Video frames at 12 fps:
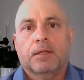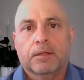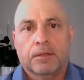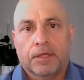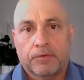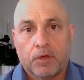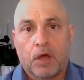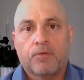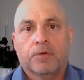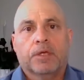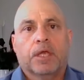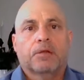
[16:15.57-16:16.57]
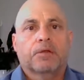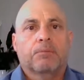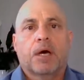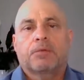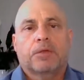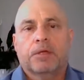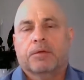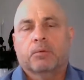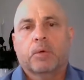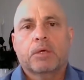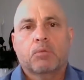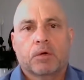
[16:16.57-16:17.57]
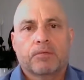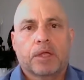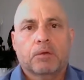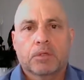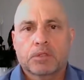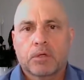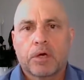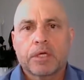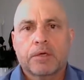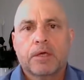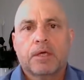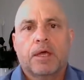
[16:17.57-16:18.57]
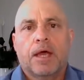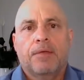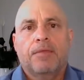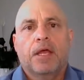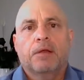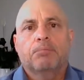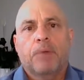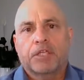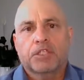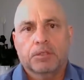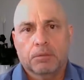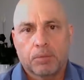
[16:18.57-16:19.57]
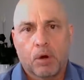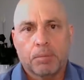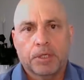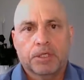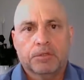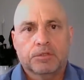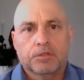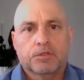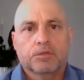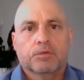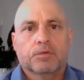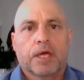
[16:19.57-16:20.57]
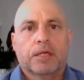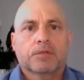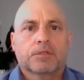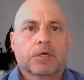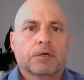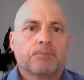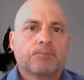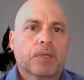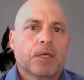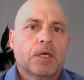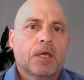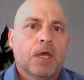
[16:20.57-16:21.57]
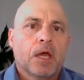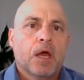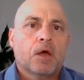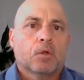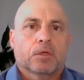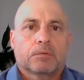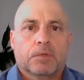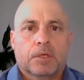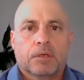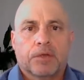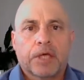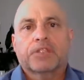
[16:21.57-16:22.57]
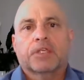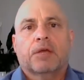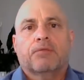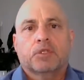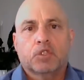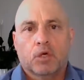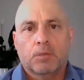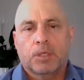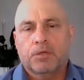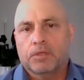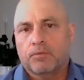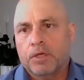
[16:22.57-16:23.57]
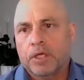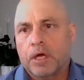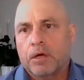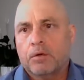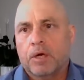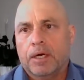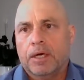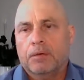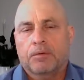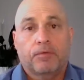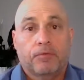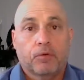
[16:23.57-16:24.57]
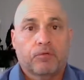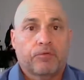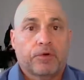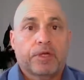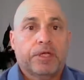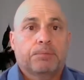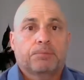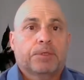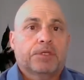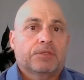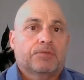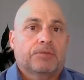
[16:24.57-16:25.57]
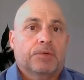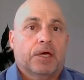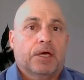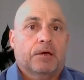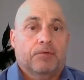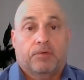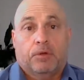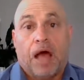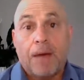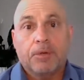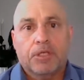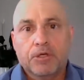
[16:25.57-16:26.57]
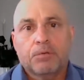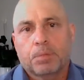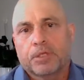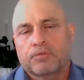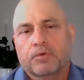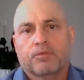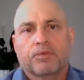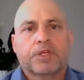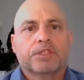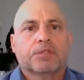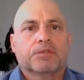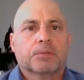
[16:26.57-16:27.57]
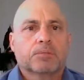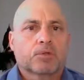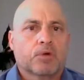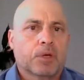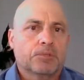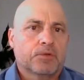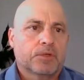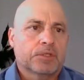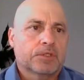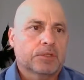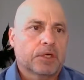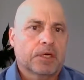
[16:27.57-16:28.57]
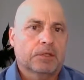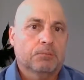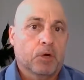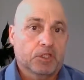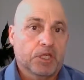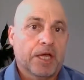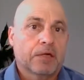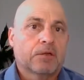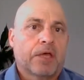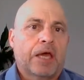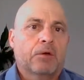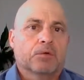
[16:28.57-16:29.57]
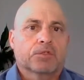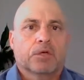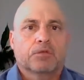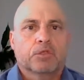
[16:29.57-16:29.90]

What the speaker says: left over at the end of the month, end of the week, whatever that looks like, and then matching the property to suit that. So look, thanks again for joining me in this video. If you feel free, please please feel free to subscribe to this, my channel, and also